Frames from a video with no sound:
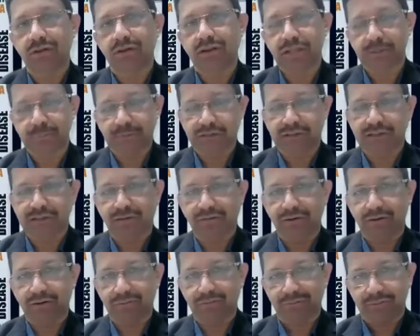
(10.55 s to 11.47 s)

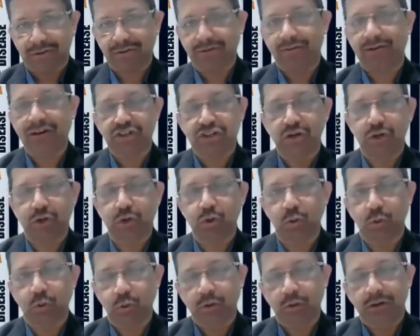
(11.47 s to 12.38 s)
especially in relation
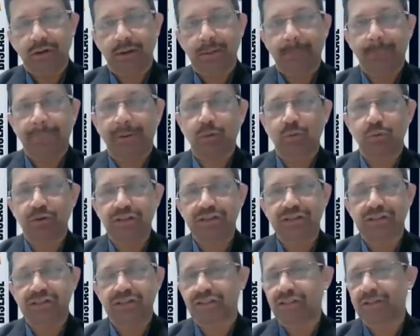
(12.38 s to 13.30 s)
to Peyronie's,
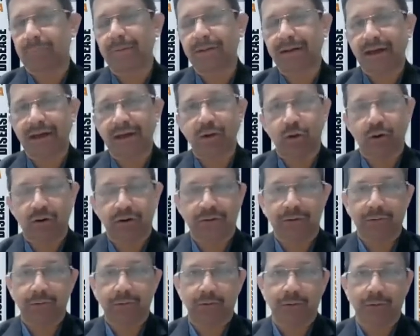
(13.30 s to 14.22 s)
it's the penile
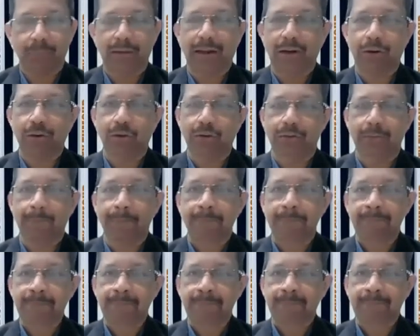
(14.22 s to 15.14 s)
organ or a male organ,
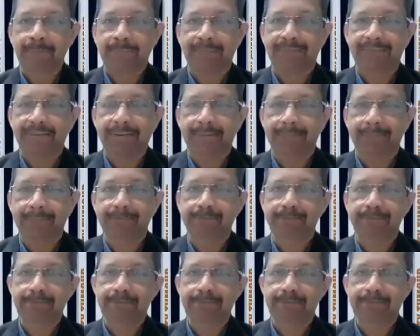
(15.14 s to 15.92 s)
where